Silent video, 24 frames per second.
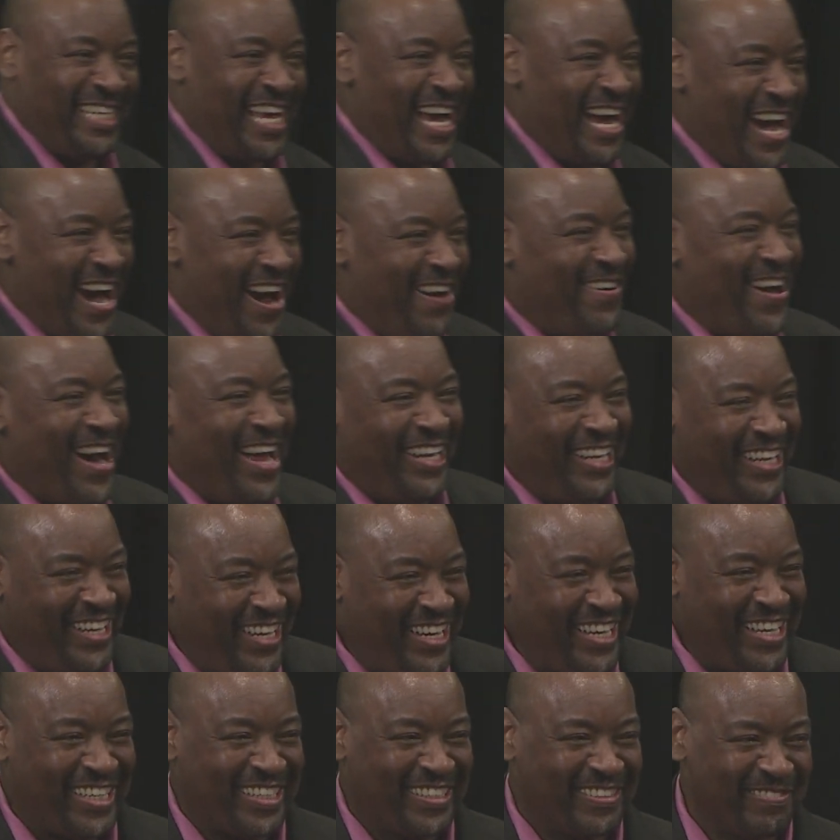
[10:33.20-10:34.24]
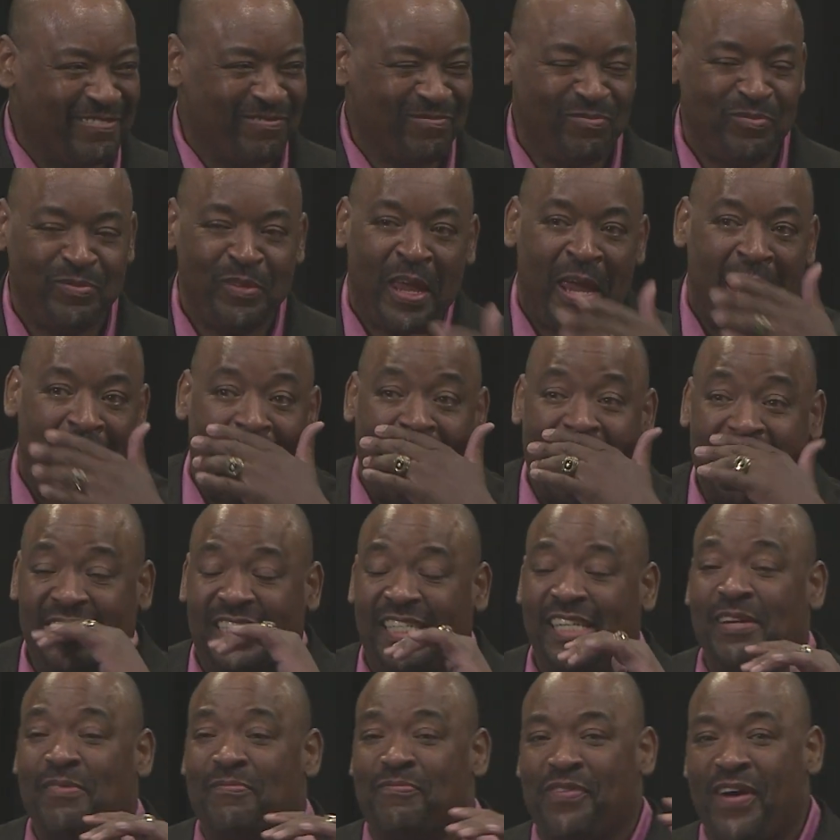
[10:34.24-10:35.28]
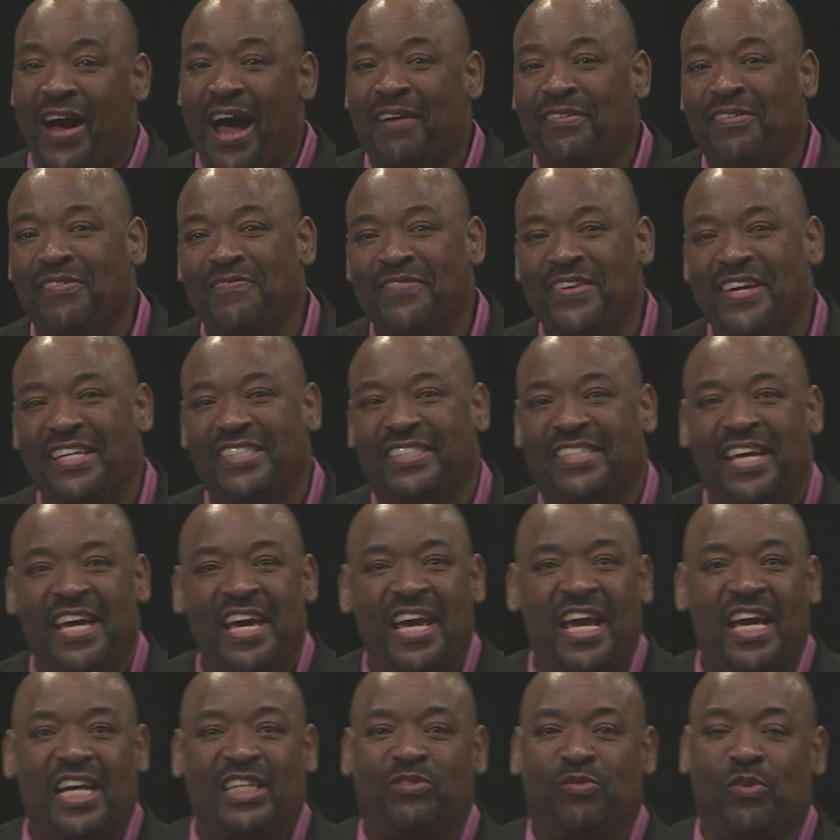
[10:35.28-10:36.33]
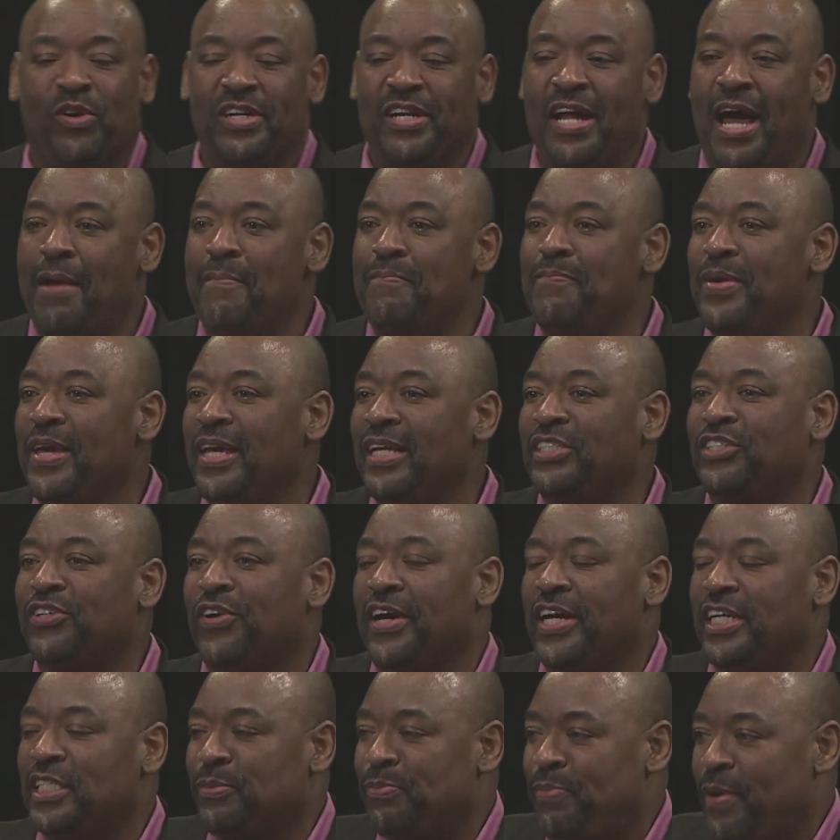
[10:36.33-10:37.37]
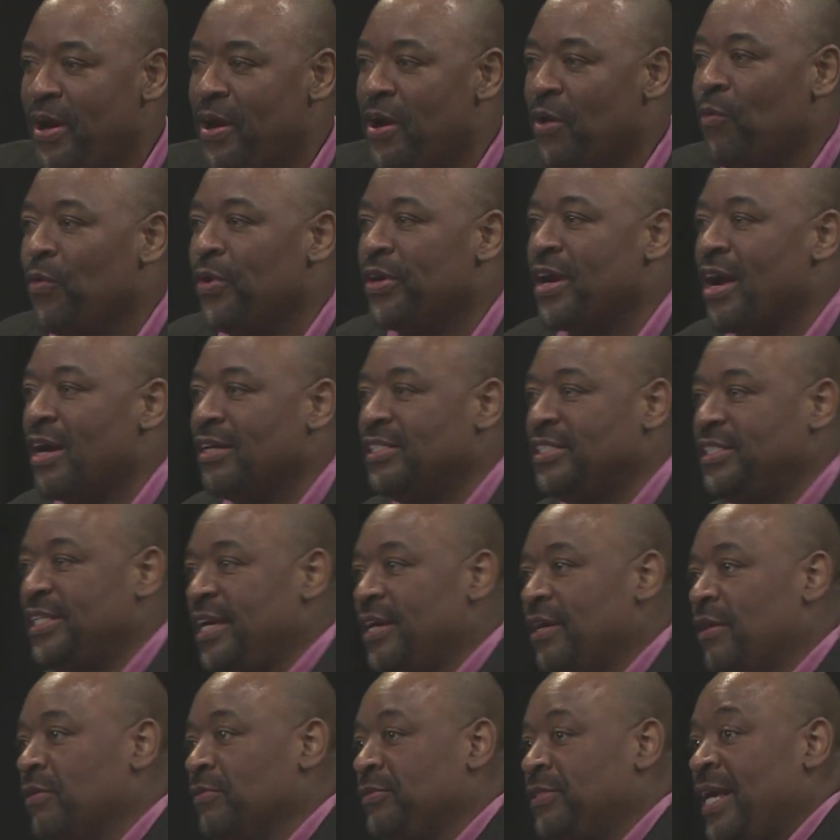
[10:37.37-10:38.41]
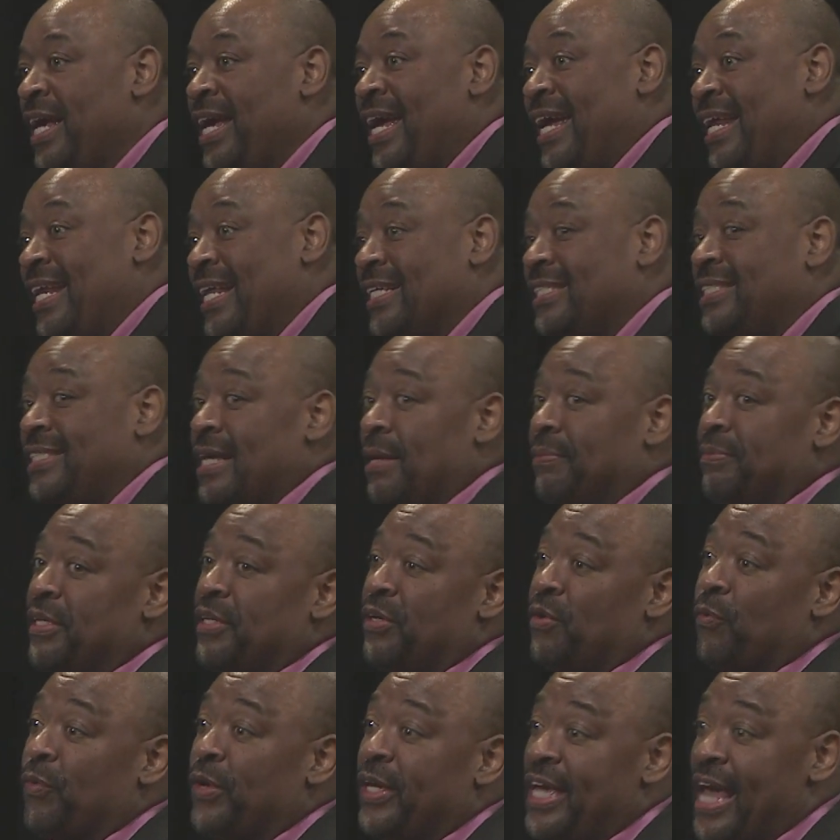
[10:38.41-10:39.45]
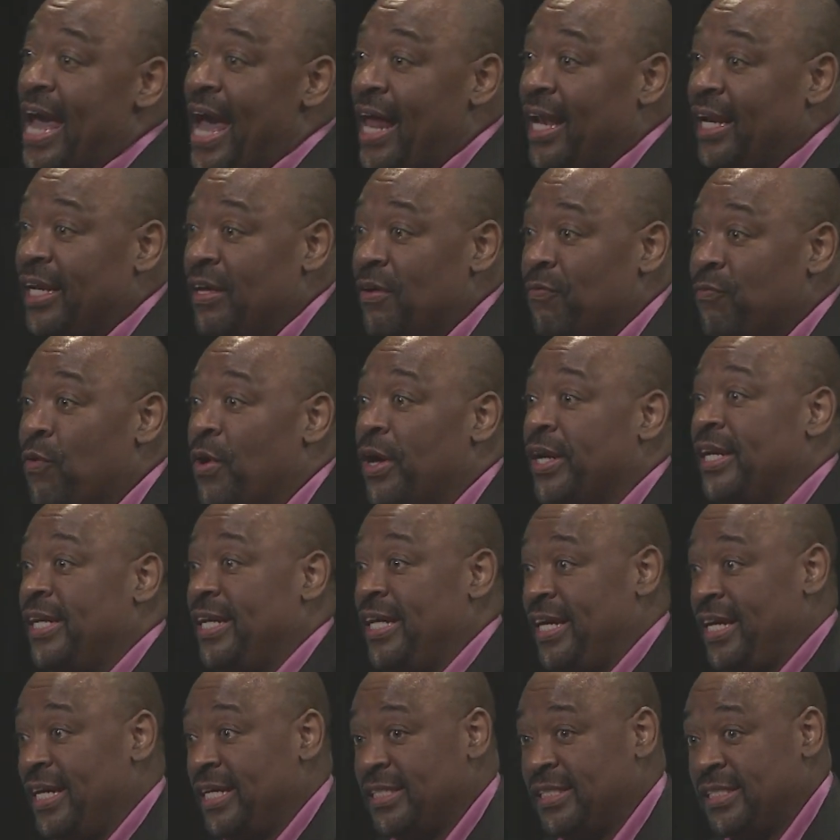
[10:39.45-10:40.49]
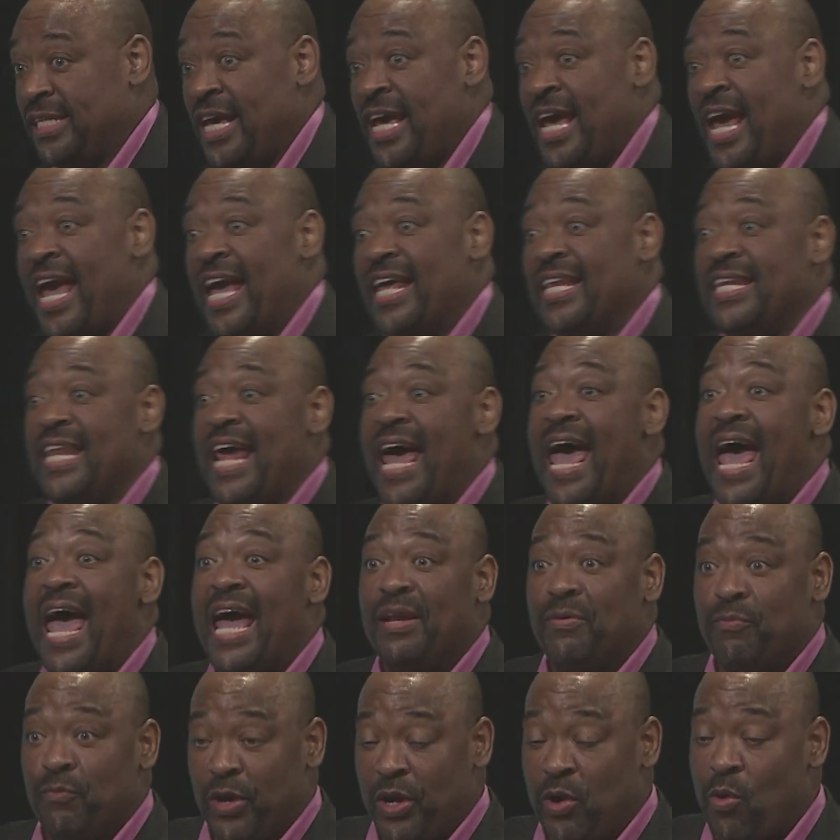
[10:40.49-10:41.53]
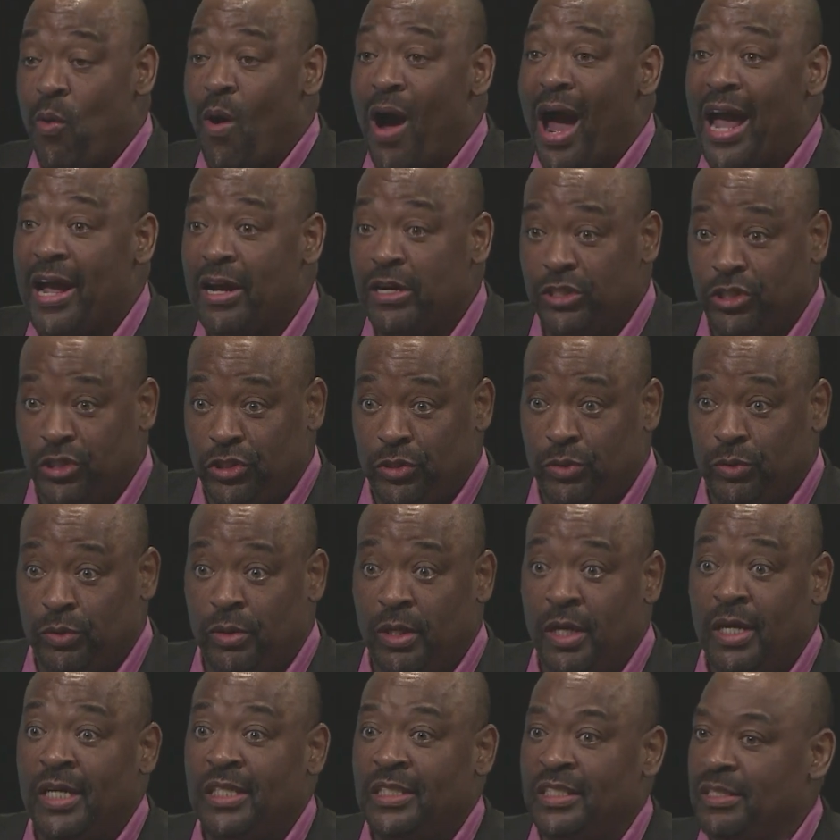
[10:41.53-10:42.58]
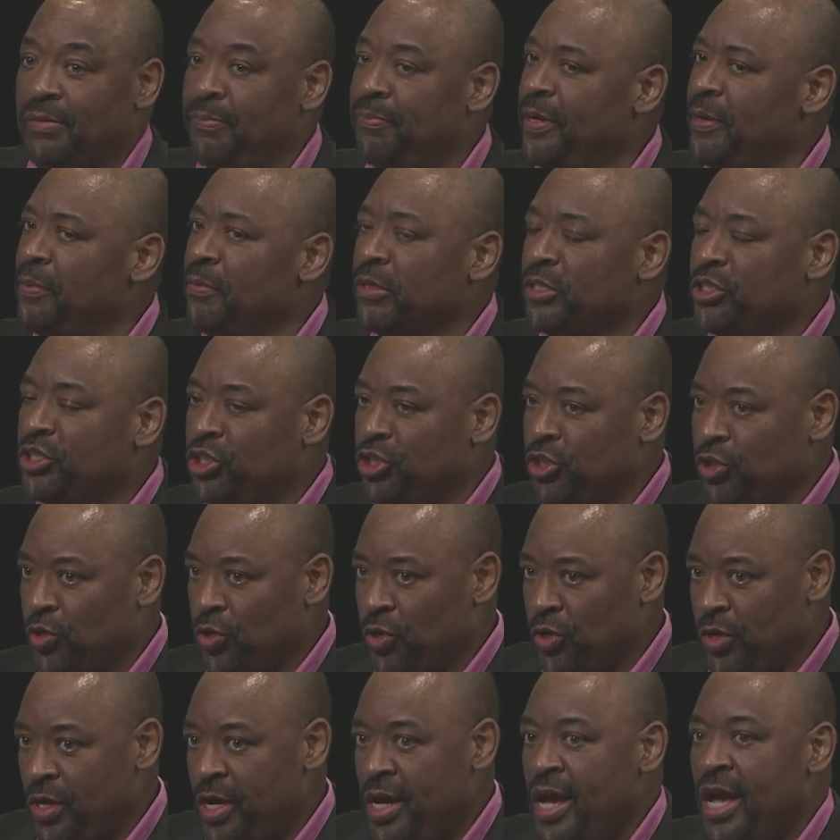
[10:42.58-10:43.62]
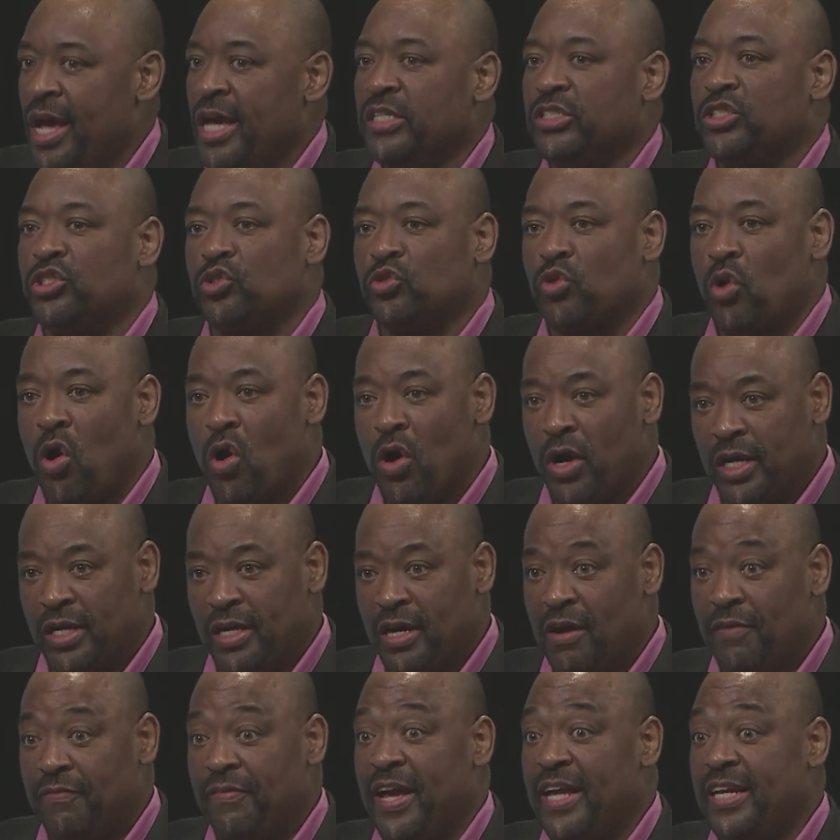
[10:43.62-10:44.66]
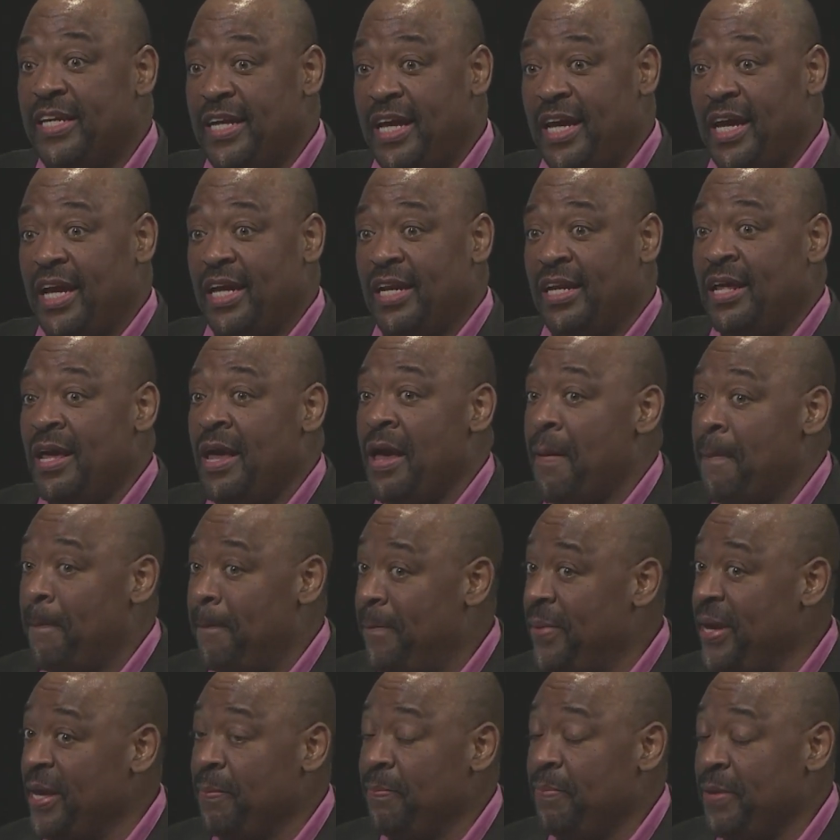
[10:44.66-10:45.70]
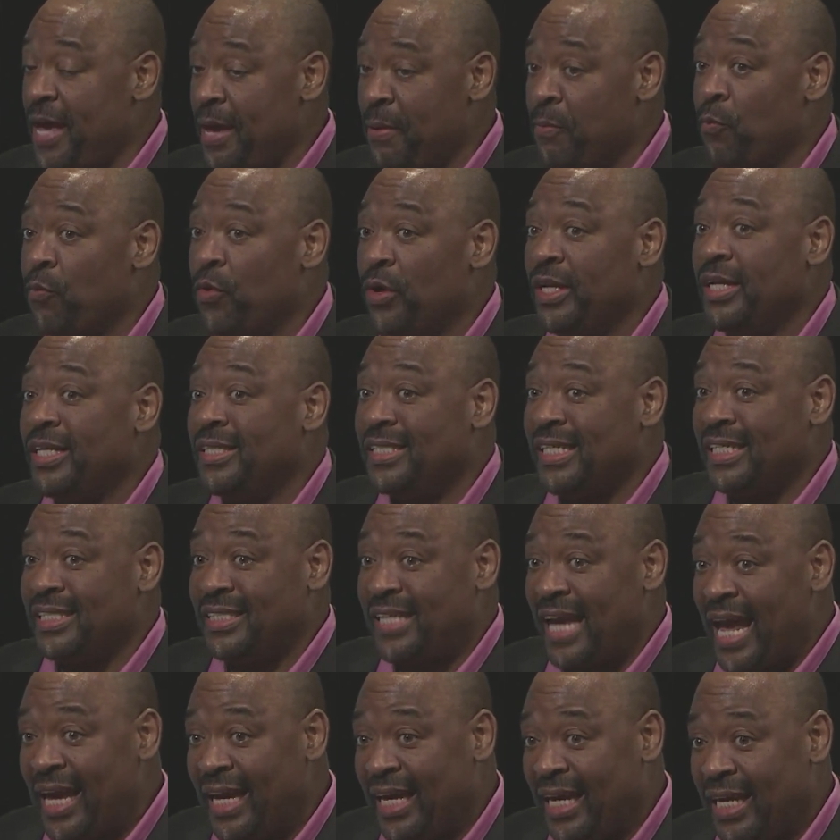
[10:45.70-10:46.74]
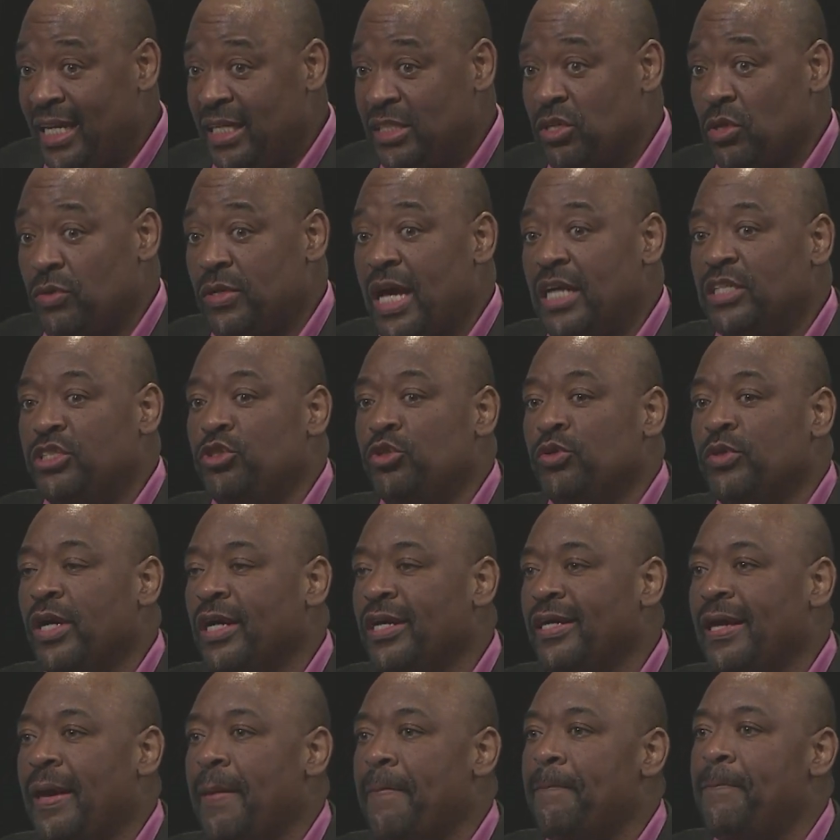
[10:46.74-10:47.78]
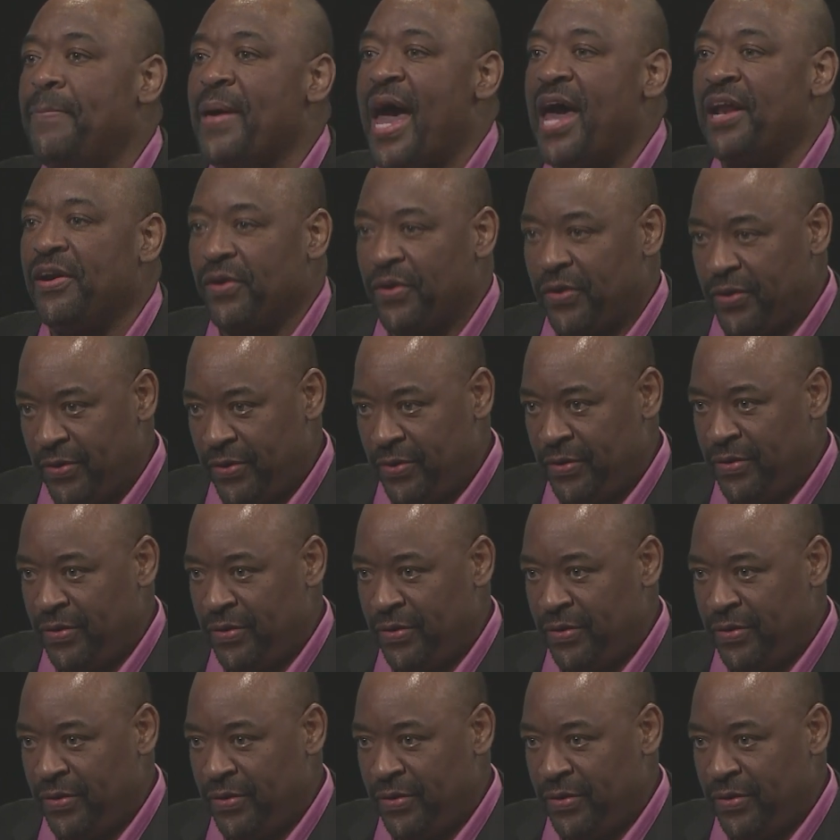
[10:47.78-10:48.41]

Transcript: not how I look. And see, the problem is we're not being transparent with ourselves and accepting the reality of what it is. And that requires you to be mature and strong enough and then be willing to take it so that you can get better.